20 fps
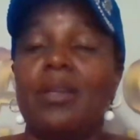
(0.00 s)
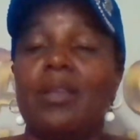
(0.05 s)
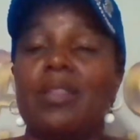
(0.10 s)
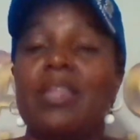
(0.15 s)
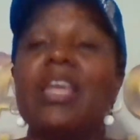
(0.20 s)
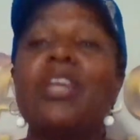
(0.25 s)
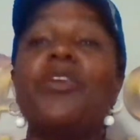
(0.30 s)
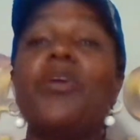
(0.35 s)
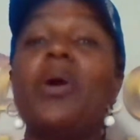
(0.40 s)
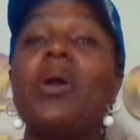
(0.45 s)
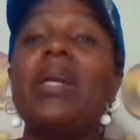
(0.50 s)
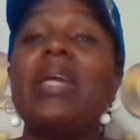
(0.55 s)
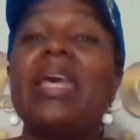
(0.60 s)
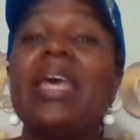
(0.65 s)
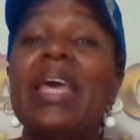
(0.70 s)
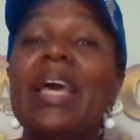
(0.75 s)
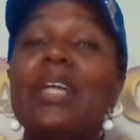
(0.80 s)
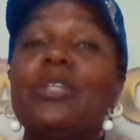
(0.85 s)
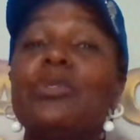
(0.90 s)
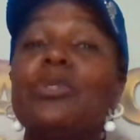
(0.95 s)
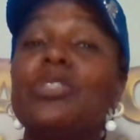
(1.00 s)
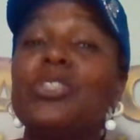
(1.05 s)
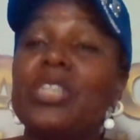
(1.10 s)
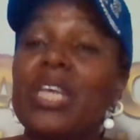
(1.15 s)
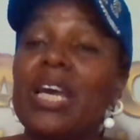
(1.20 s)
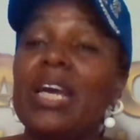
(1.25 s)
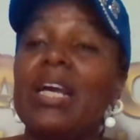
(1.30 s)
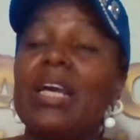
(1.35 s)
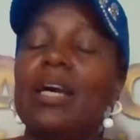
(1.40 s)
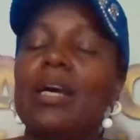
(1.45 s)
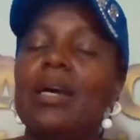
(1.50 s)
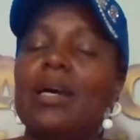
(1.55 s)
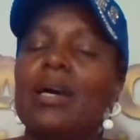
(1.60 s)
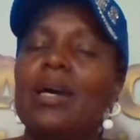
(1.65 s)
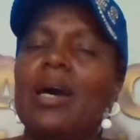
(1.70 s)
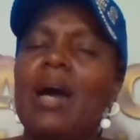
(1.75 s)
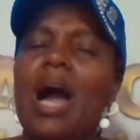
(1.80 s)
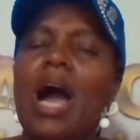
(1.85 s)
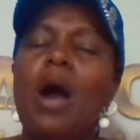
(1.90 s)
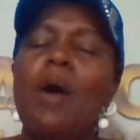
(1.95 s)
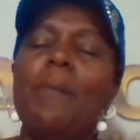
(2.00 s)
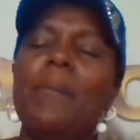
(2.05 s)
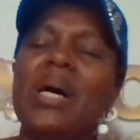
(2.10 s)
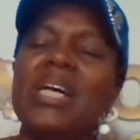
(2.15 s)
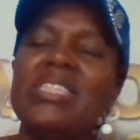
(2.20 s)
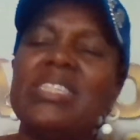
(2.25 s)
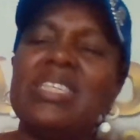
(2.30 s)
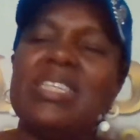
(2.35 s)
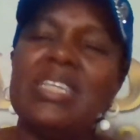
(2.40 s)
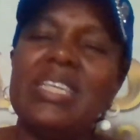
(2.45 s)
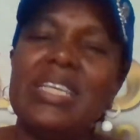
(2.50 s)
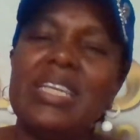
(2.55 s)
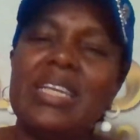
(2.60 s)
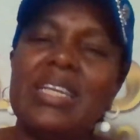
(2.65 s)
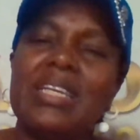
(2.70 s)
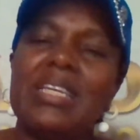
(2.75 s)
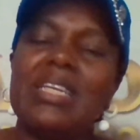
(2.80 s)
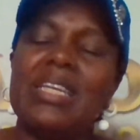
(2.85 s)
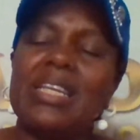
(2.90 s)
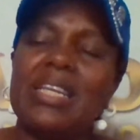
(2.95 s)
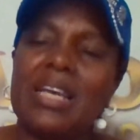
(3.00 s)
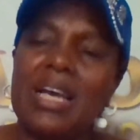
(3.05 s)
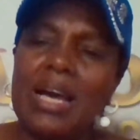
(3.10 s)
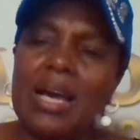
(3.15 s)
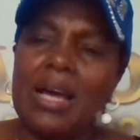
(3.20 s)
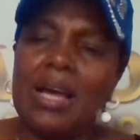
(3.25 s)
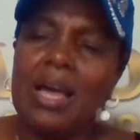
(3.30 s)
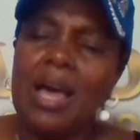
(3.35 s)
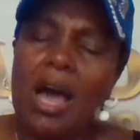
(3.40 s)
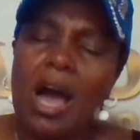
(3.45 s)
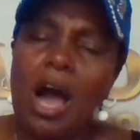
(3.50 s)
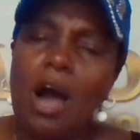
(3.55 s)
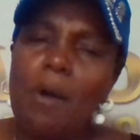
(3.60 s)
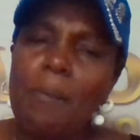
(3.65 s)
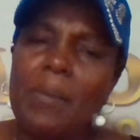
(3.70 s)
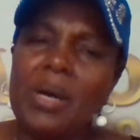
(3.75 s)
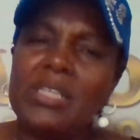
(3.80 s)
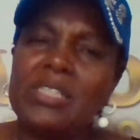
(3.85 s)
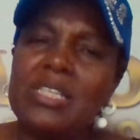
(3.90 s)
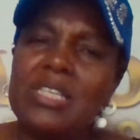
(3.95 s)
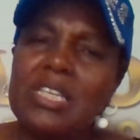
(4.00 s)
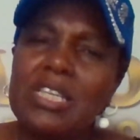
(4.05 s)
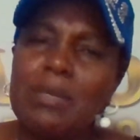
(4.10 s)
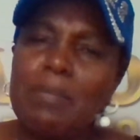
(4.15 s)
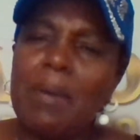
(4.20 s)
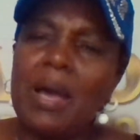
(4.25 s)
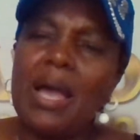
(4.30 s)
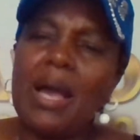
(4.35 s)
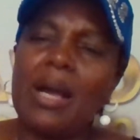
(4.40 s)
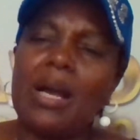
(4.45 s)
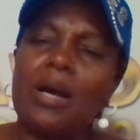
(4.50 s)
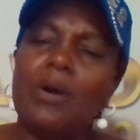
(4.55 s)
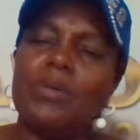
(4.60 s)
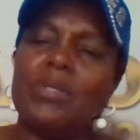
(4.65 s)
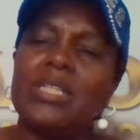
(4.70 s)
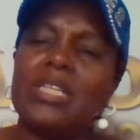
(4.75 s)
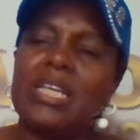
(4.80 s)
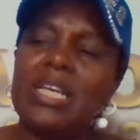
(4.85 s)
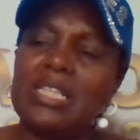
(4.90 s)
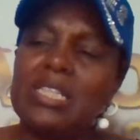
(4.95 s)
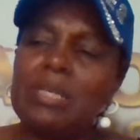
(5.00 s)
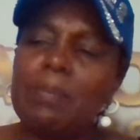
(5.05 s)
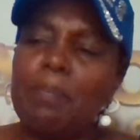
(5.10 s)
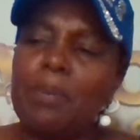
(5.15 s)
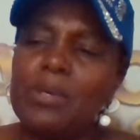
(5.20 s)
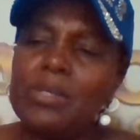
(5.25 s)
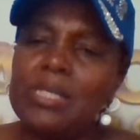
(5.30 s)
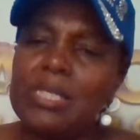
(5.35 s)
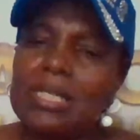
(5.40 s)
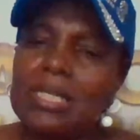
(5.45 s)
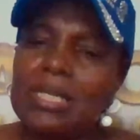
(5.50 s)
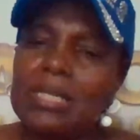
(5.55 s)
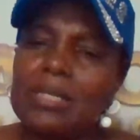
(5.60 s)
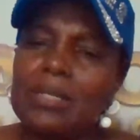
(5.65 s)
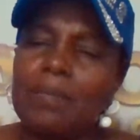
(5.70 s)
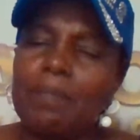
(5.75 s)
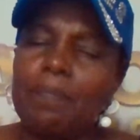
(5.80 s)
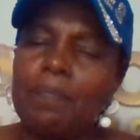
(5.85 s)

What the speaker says: They don't care to check how much did my account get deposited?